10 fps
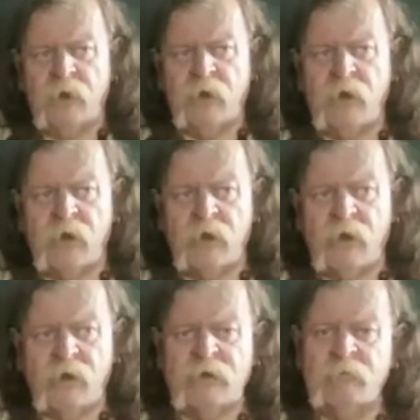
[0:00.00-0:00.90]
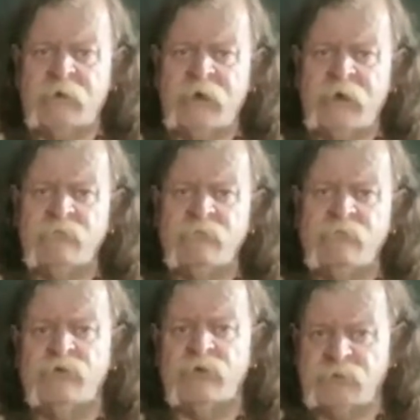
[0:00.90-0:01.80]
uh, it became
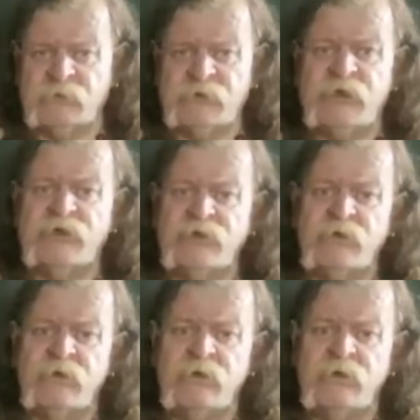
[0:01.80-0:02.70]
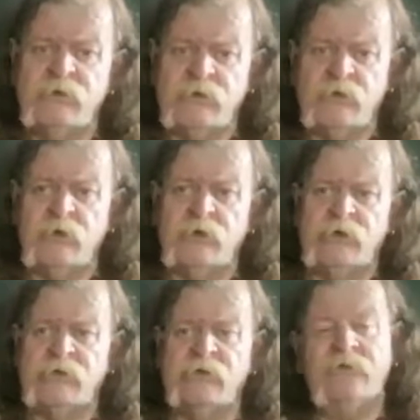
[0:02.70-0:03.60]
transportation to the
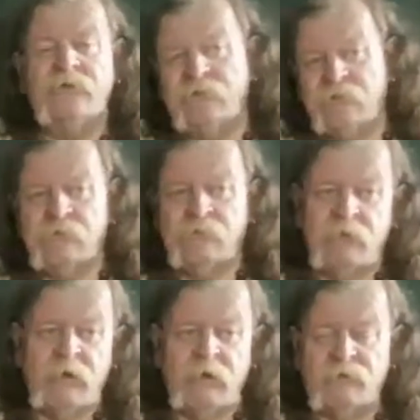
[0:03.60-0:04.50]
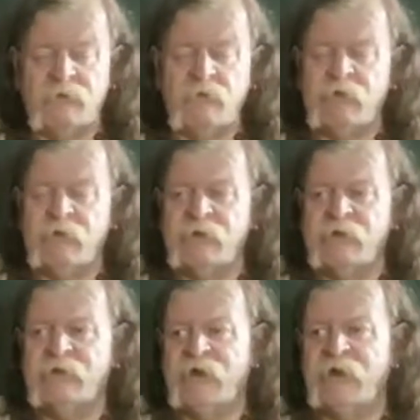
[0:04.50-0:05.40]
colonies, uh, either
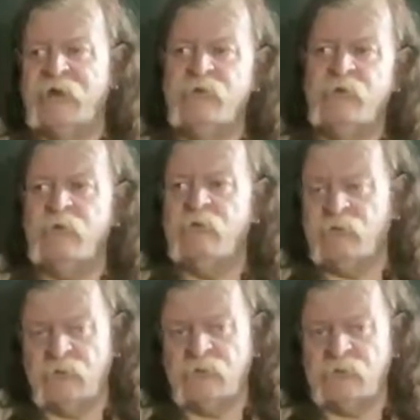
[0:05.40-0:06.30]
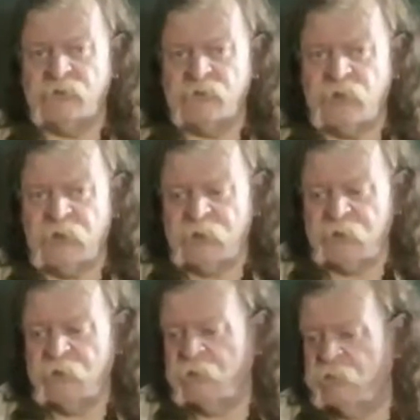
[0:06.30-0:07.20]
America, Canada, or of course Australia,
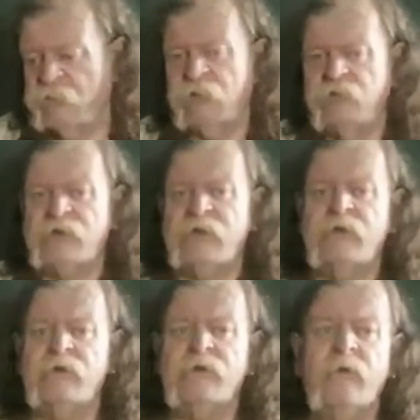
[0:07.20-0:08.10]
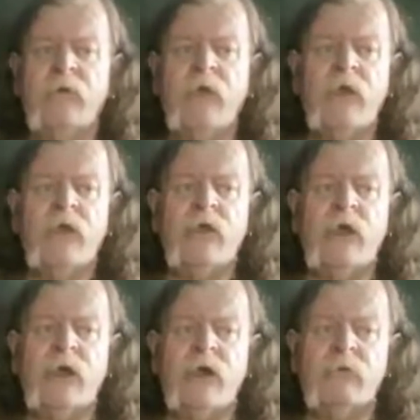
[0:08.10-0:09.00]
New Zealand.
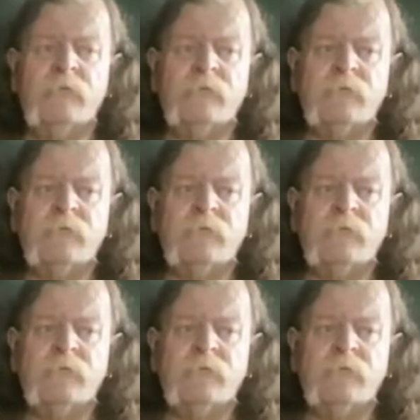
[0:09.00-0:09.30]
Um,